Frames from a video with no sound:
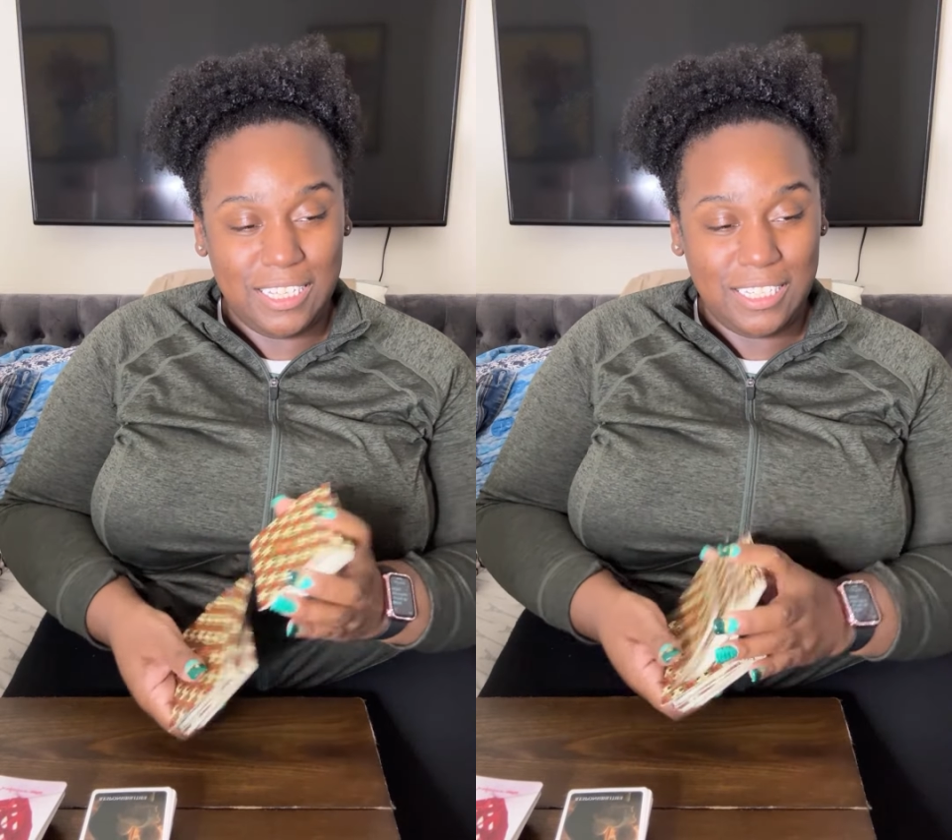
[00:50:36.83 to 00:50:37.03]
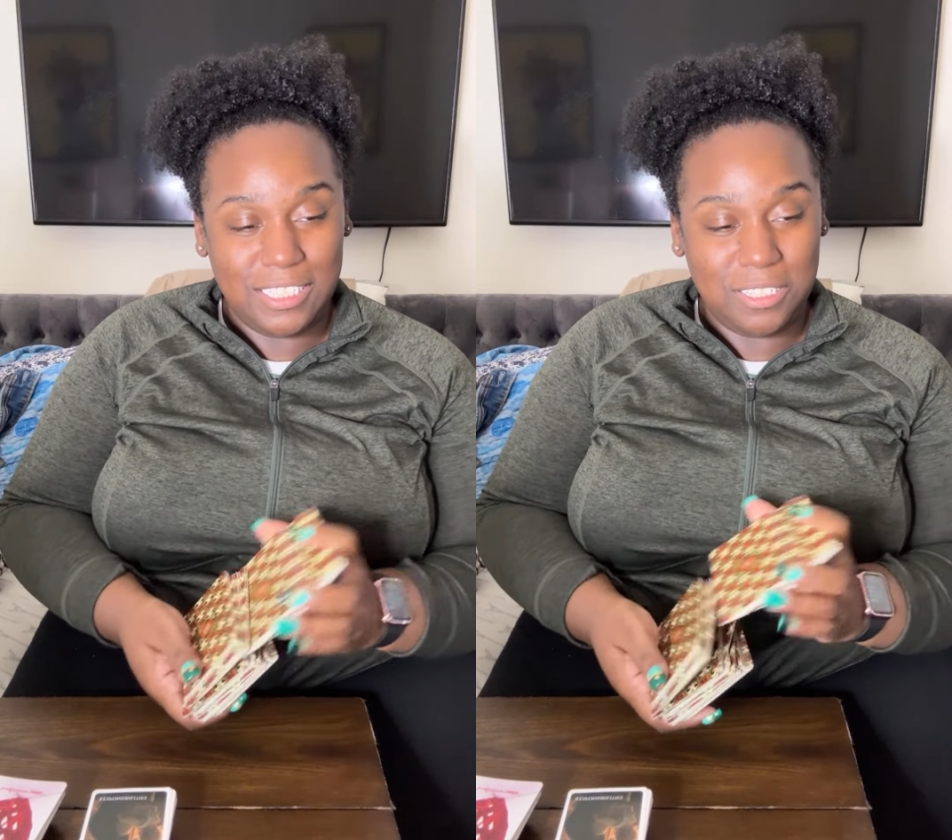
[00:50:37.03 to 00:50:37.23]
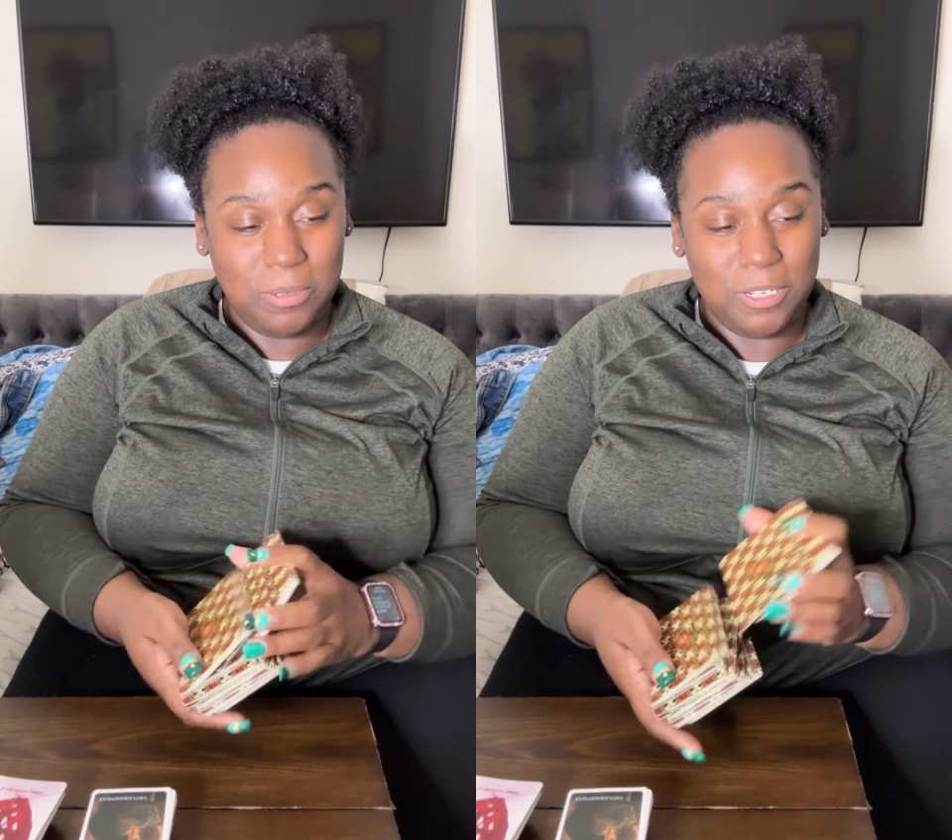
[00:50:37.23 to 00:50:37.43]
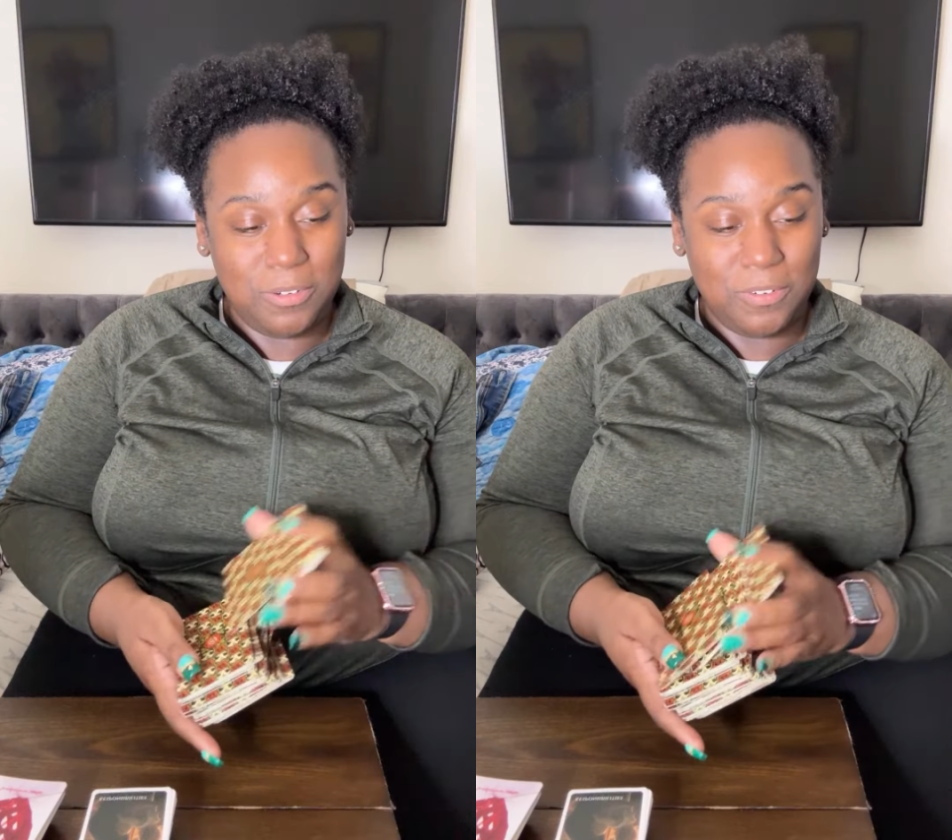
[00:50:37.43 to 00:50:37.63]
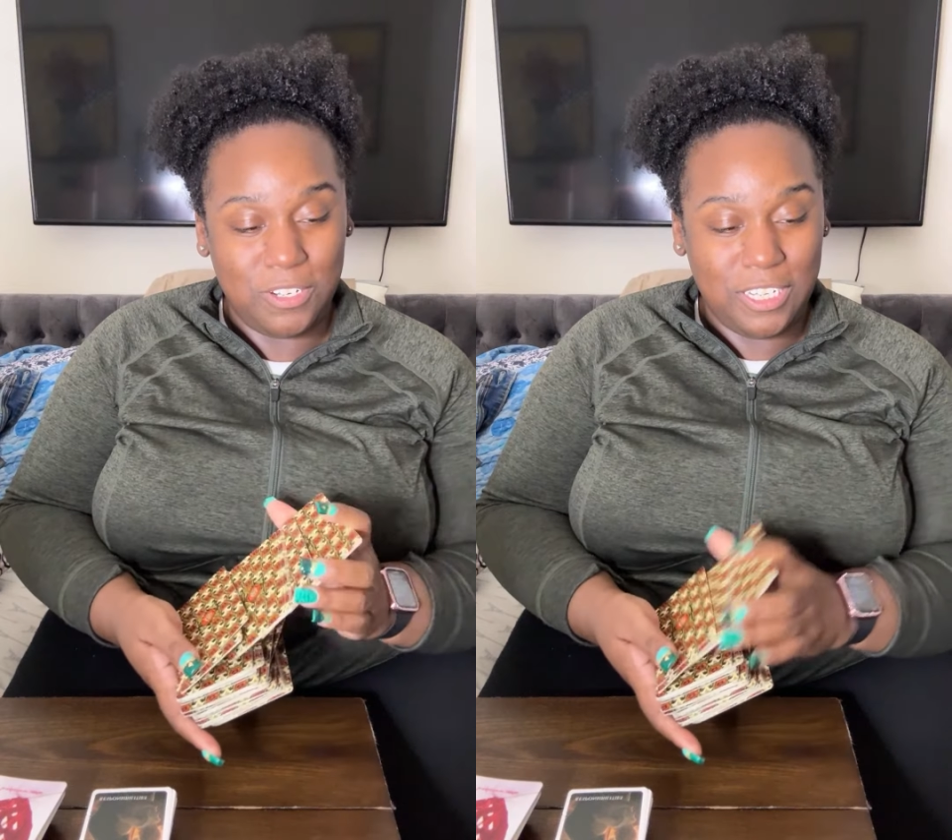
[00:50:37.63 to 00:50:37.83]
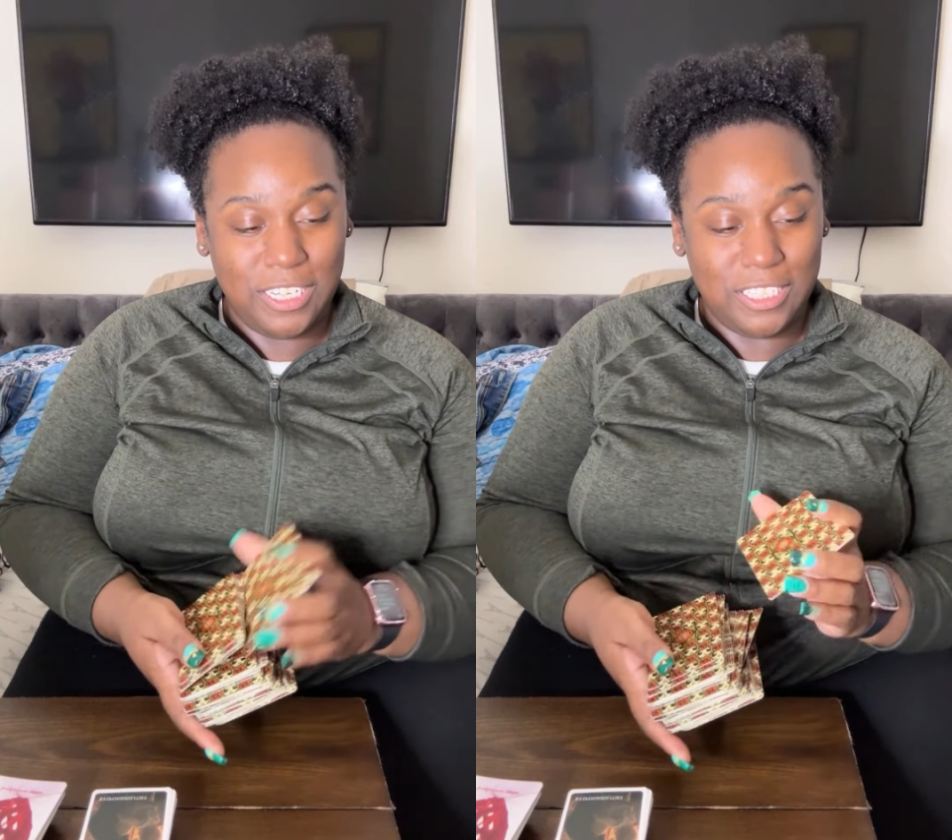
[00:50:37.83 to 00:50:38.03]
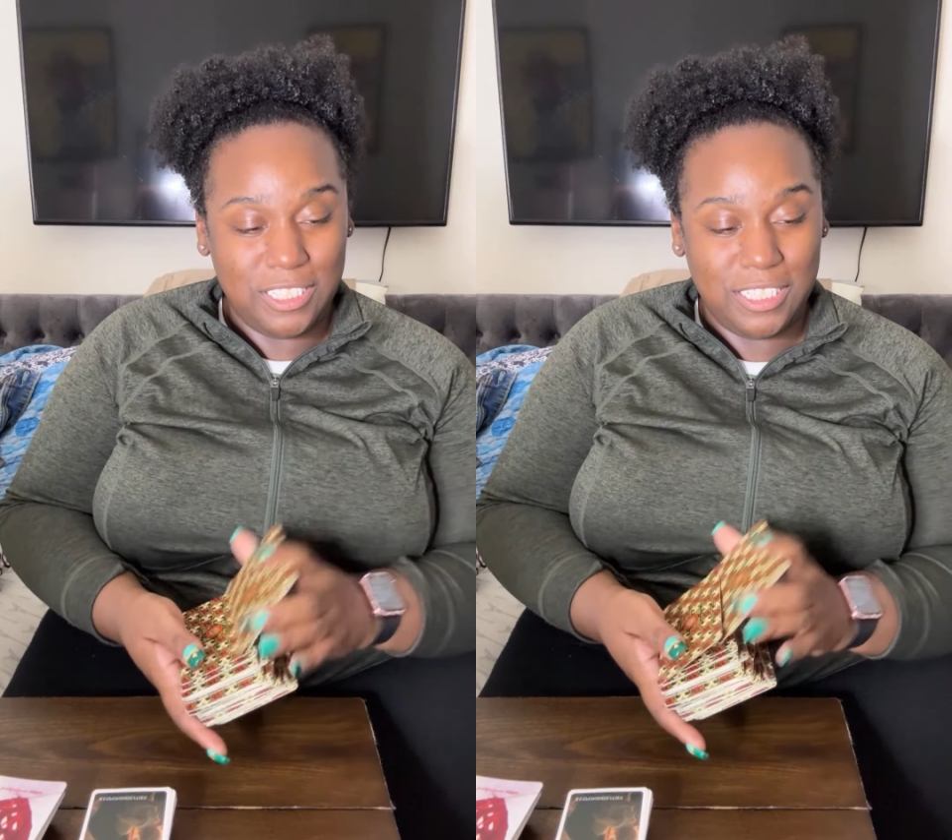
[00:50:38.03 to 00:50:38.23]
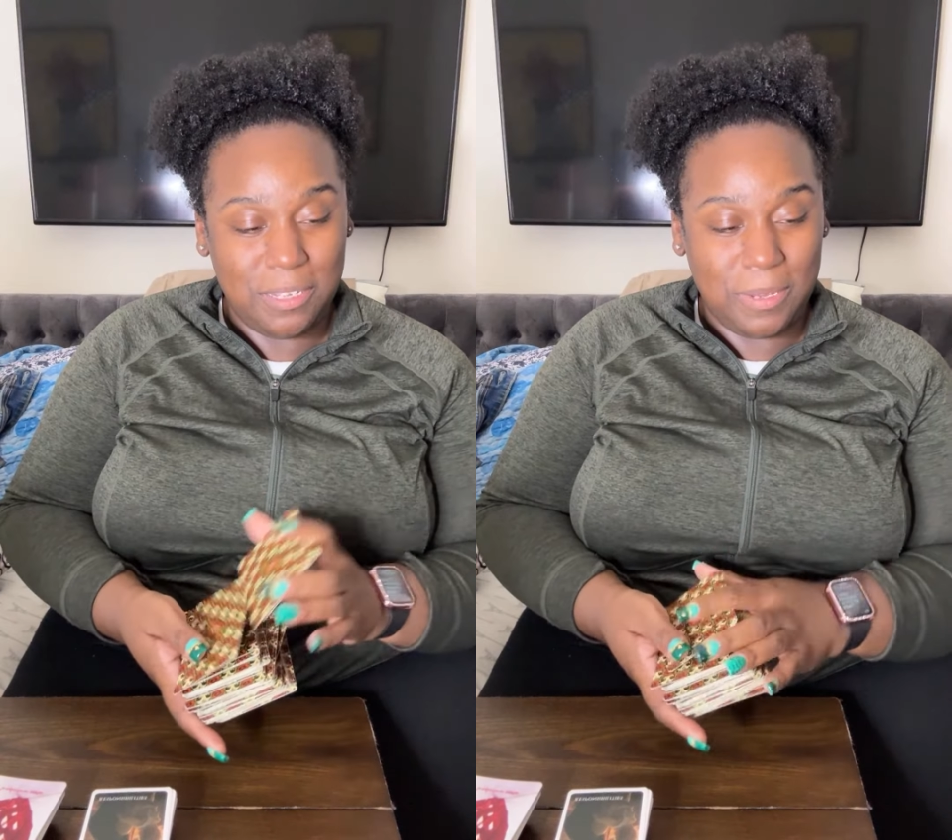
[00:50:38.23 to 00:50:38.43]
Show the overall
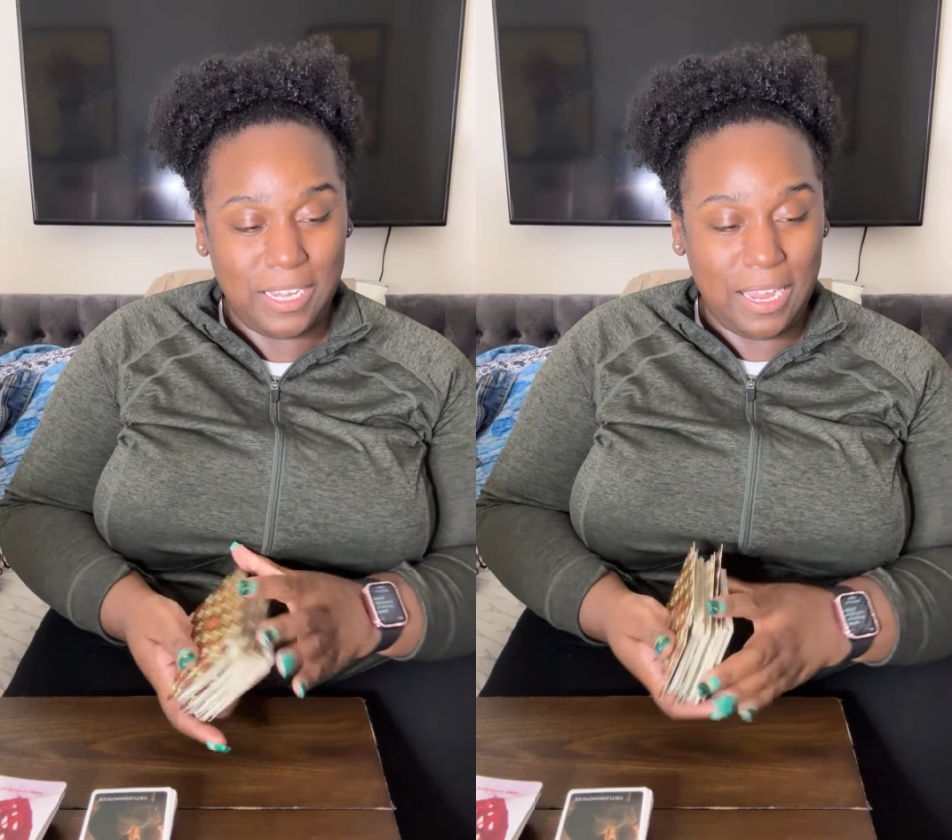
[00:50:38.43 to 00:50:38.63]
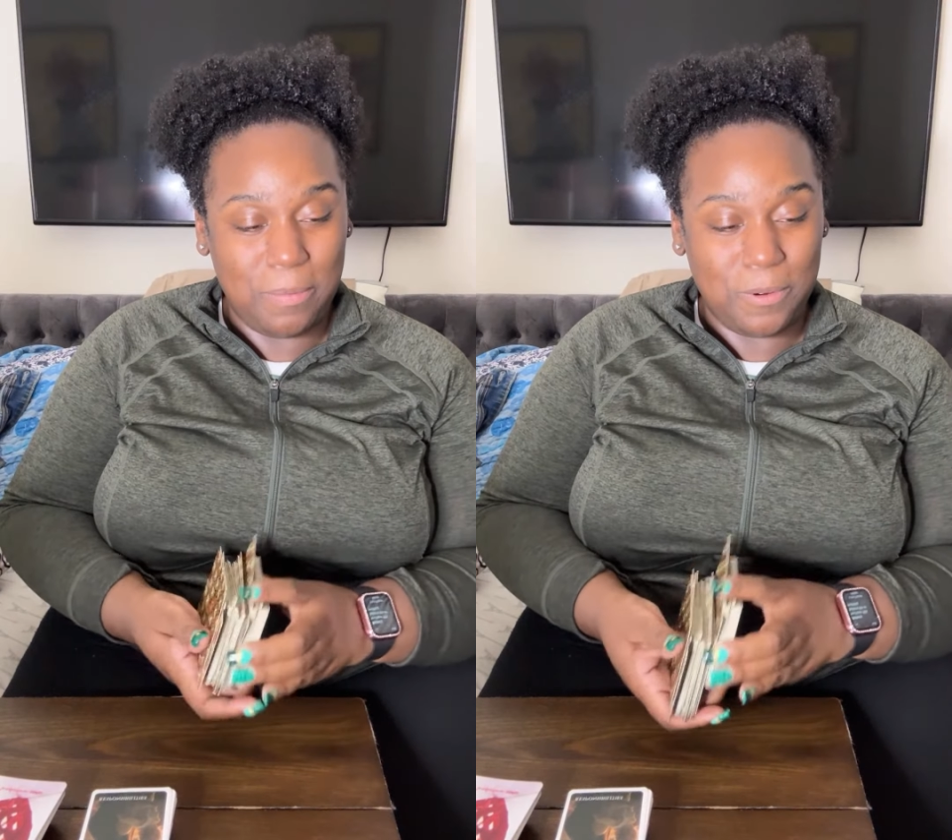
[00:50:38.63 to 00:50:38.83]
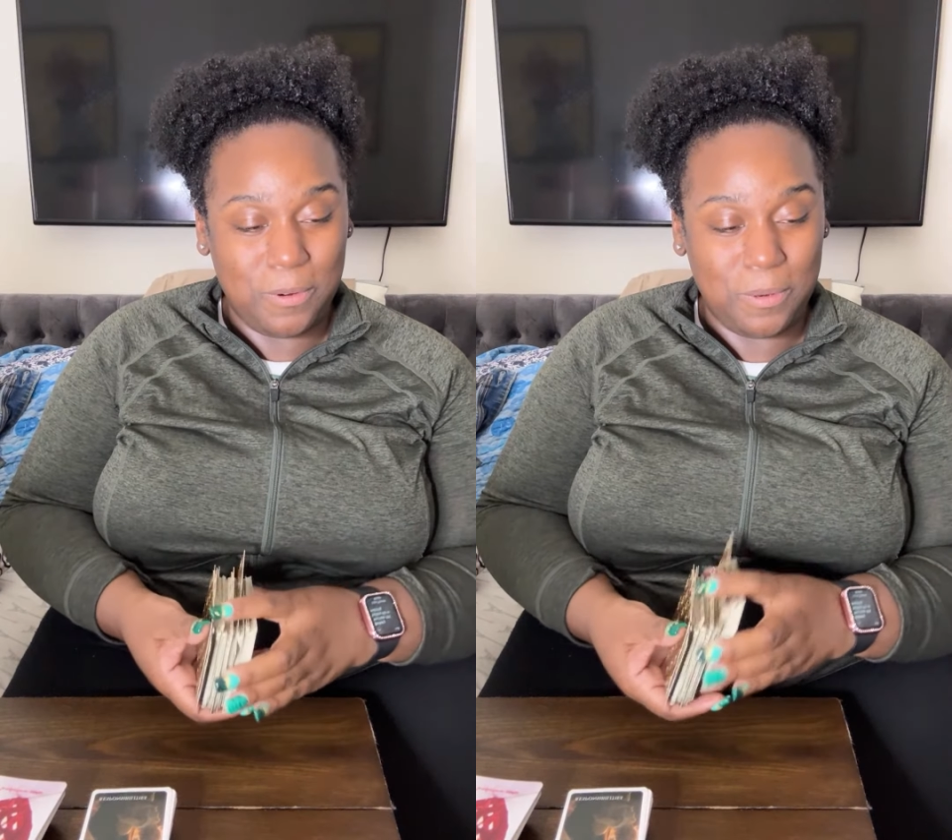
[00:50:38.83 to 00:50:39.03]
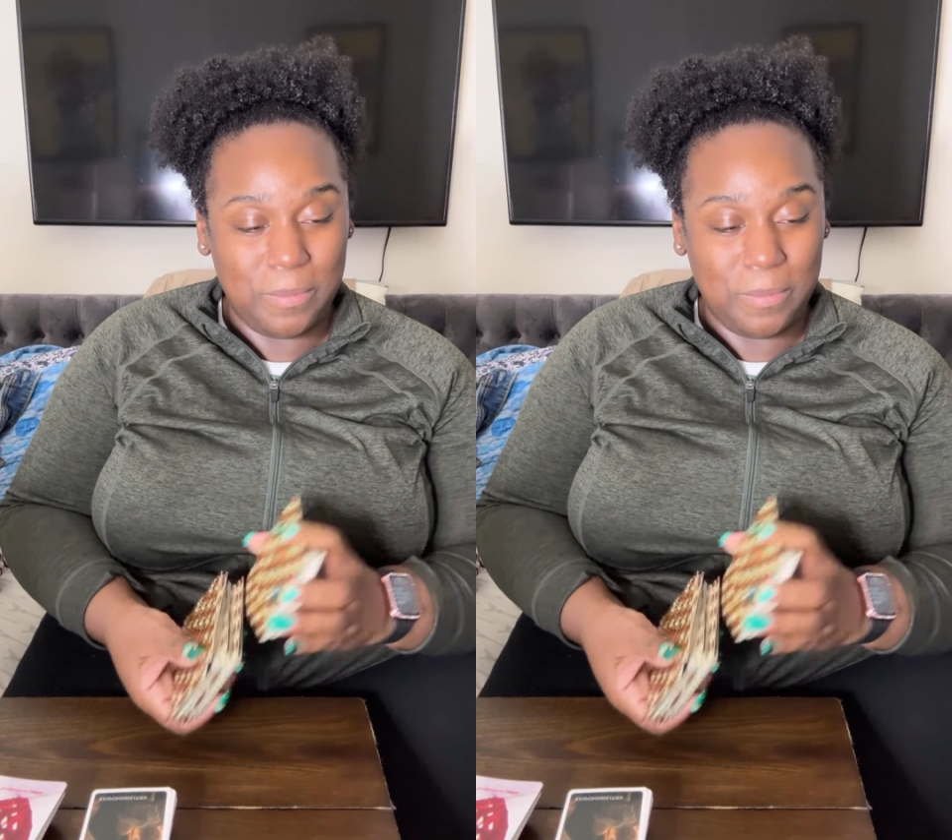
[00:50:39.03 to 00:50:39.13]
energy that my Capricorn